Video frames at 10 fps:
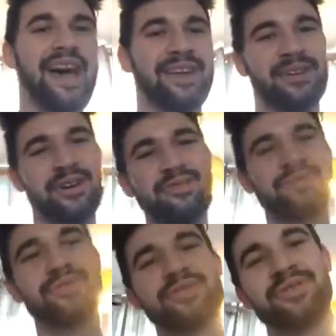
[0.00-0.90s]
And I hope
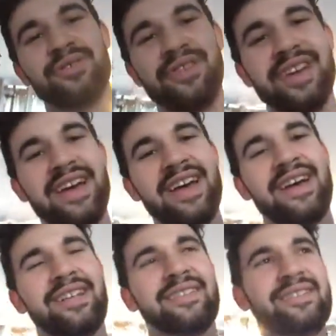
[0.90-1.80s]
you enjoyed
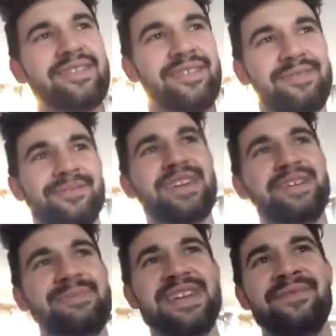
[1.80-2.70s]
the 3
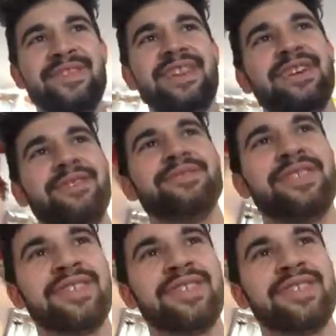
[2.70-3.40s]
meme videos that